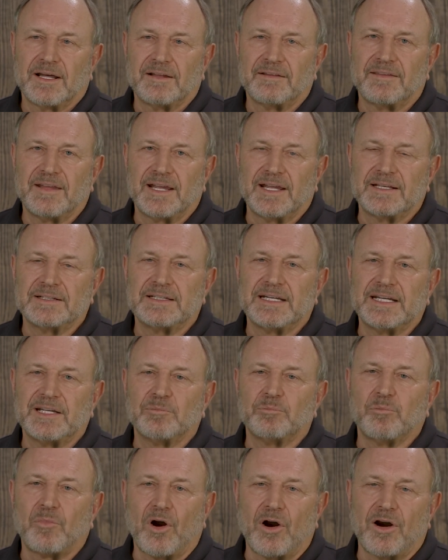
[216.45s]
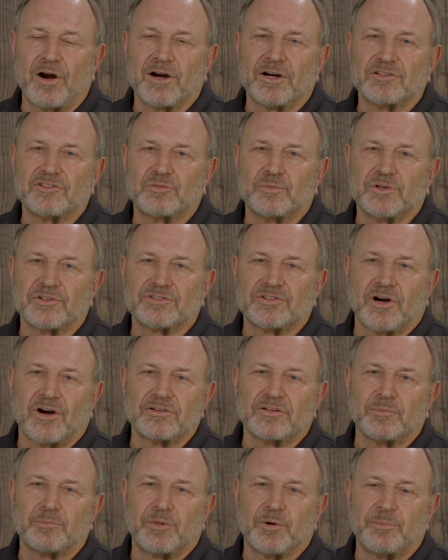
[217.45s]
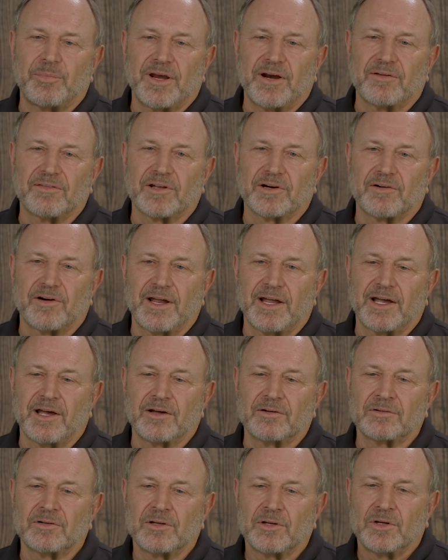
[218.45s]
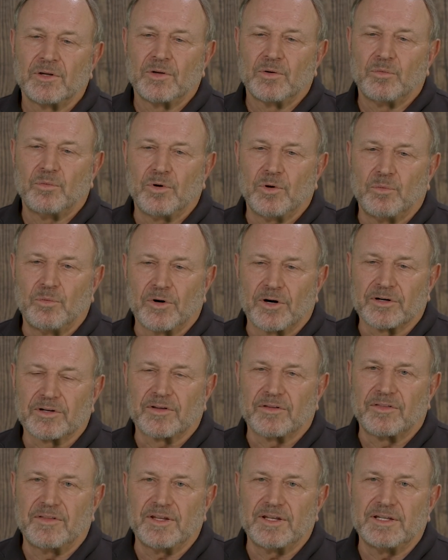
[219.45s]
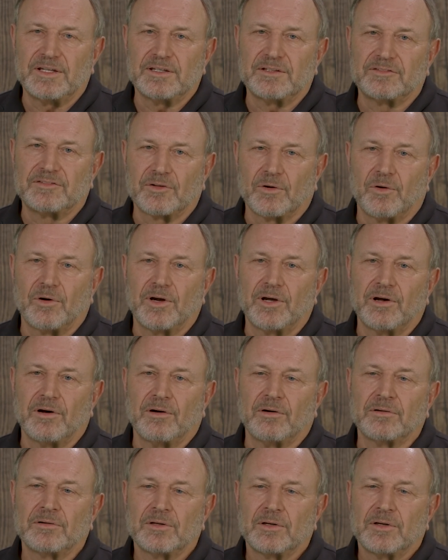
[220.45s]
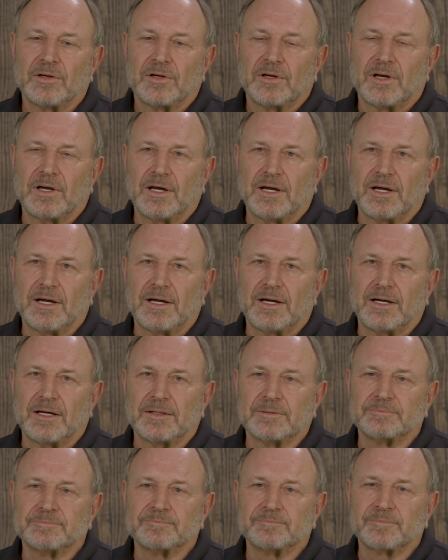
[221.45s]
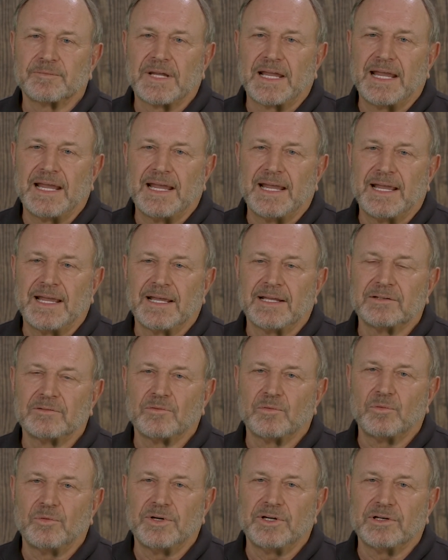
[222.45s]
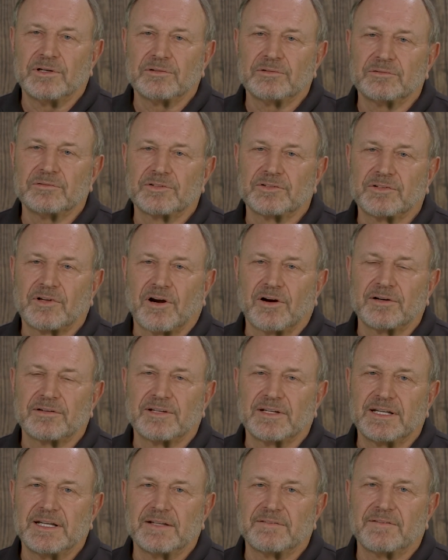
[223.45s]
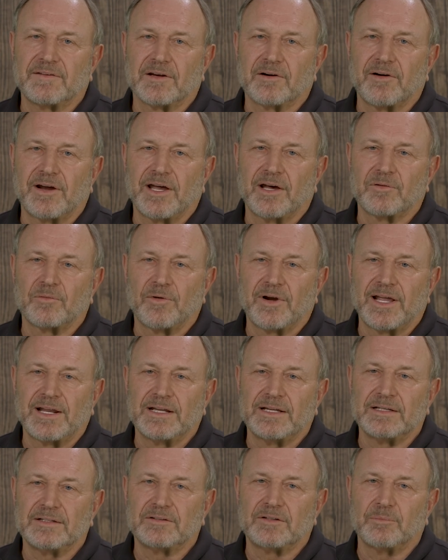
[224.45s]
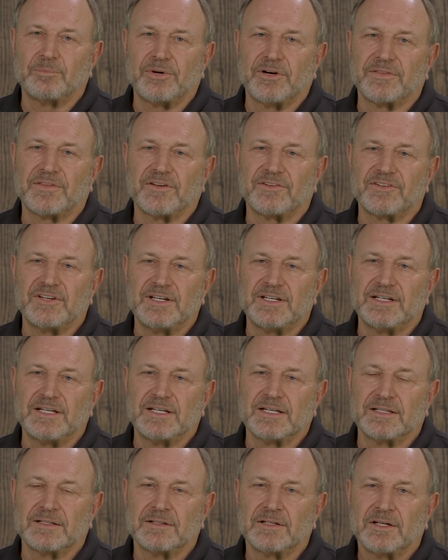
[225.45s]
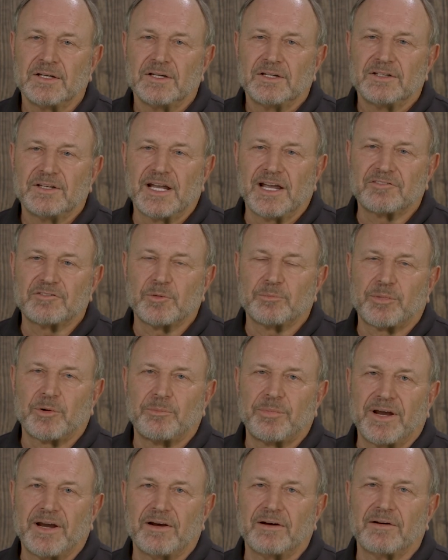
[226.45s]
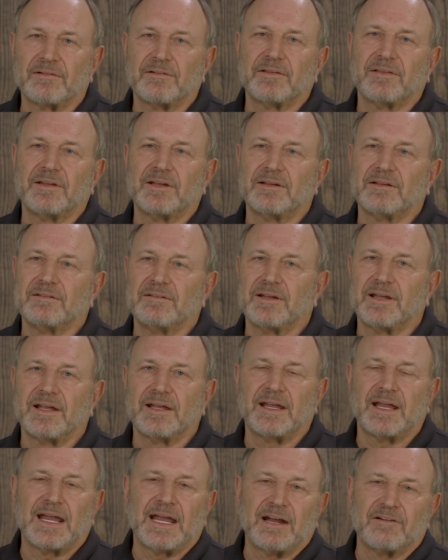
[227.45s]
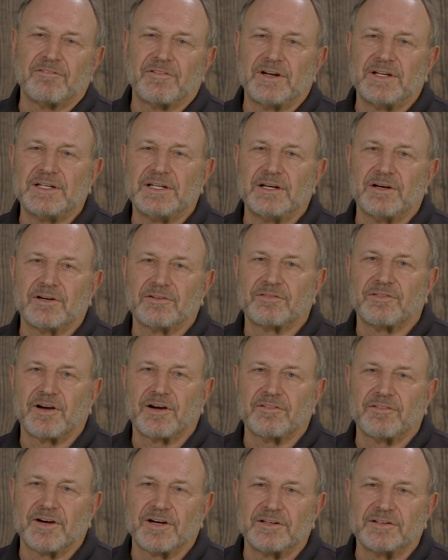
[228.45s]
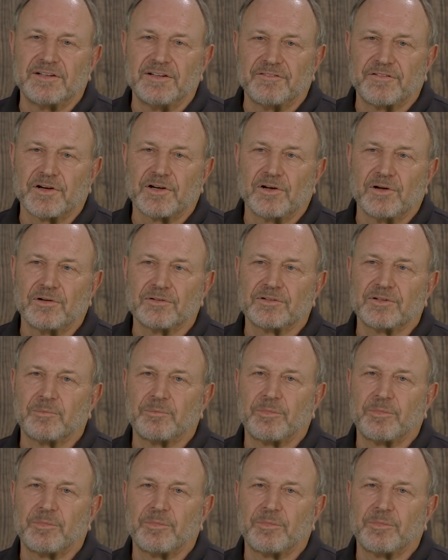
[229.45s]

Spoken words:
Then in March, we'll start to prepare the ground. We'll work the soil, and we'll start to get the ground ready to put the seed in. You have to prepare every year. It's very, very difficult to